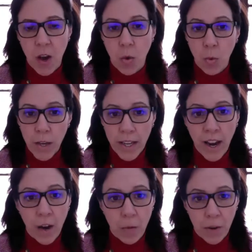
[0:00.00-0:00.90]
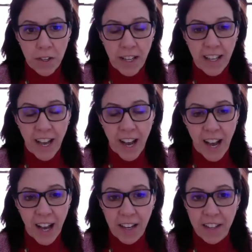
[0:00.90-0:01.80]
We are working
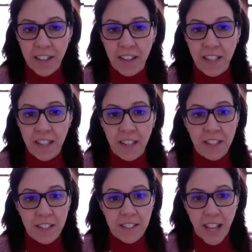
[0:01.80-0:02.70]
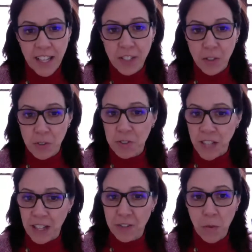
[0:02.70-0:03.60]
on the Skynet Junior
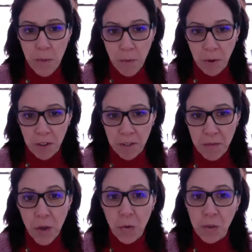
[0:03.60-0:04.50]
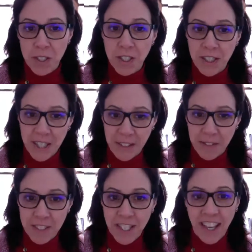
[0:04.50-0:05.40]
Scholars web portal, which
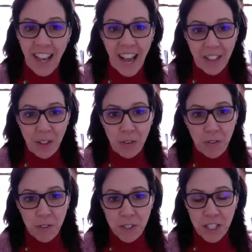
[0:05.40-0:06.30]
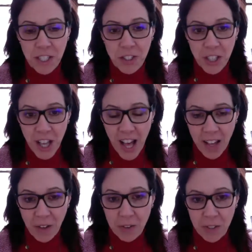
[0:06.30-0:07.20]
lives at the University
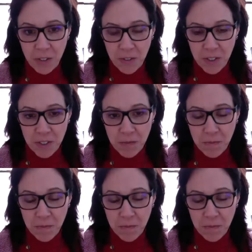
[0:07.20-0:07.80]
Chicago servers.